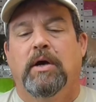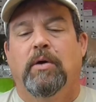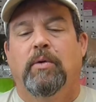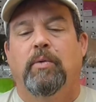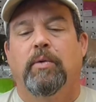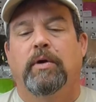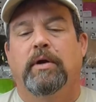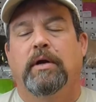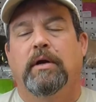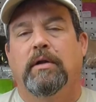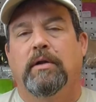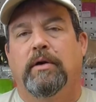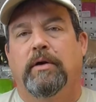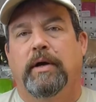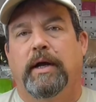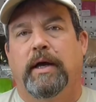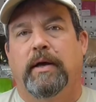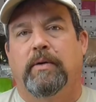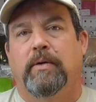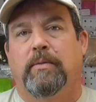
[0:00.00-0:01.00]
we're going to
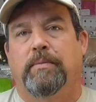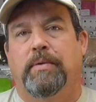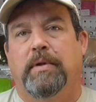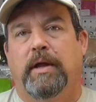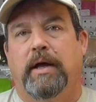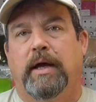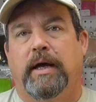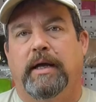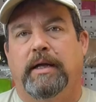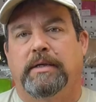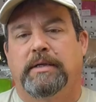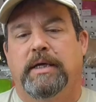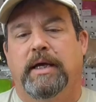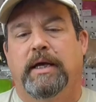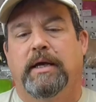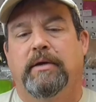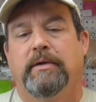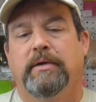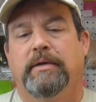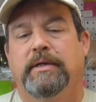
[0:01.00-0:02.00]
learn how to apply a
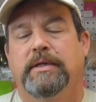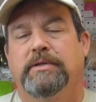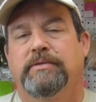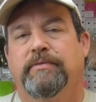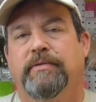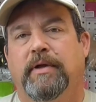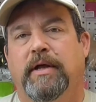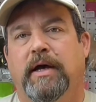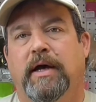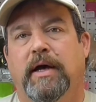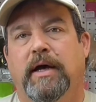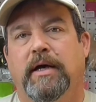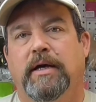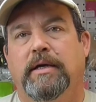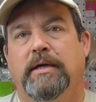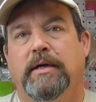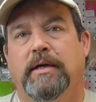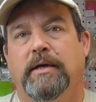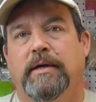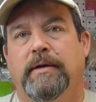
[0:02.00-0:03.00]
tail to this
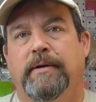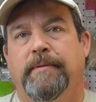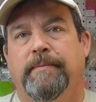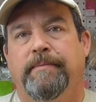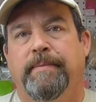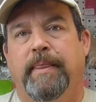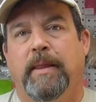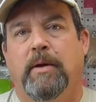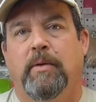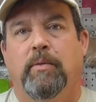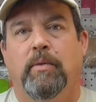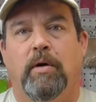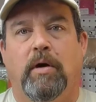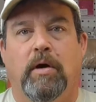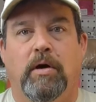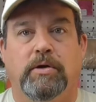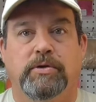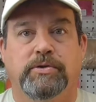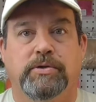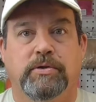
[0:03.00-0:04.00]
fly. We're
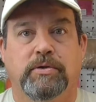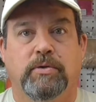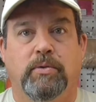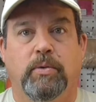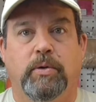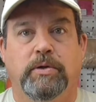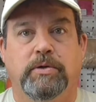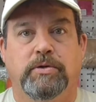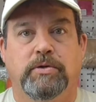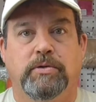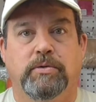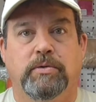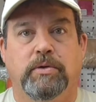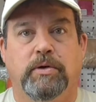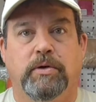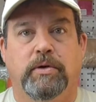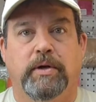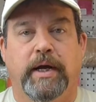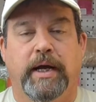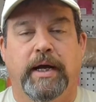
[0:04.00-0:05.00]
also going to
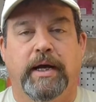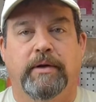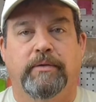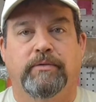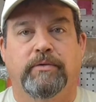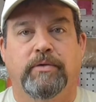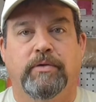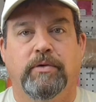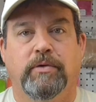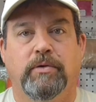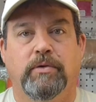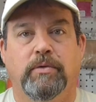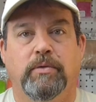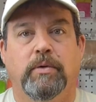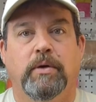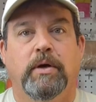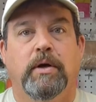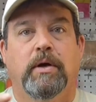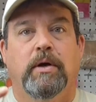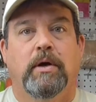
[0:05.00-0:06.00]
learn how
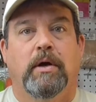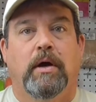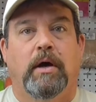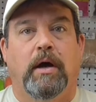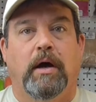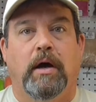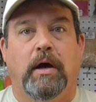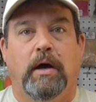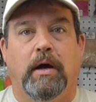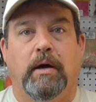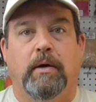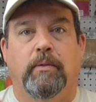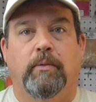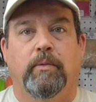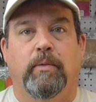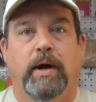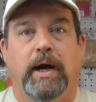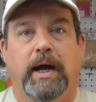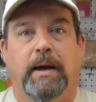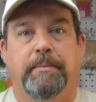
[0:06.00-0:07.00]
to
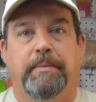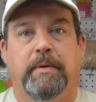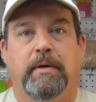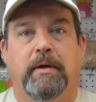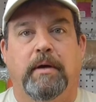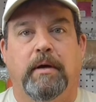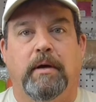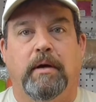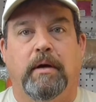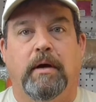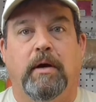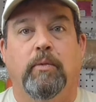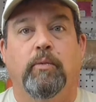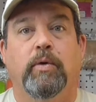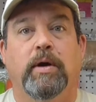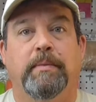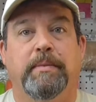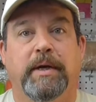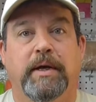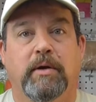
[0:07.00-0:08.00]
wrap a
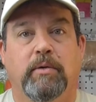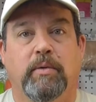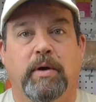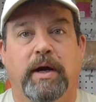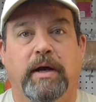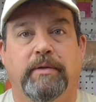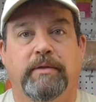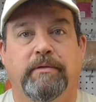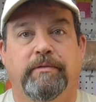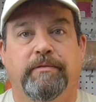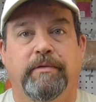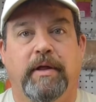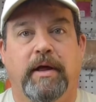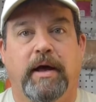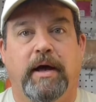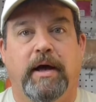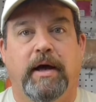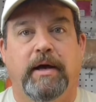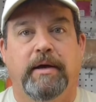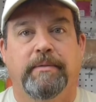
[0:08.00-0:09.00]
ribbing around the
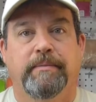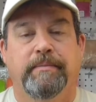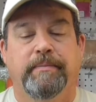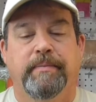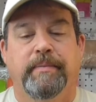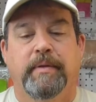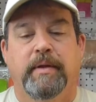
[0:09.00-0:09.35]
fly.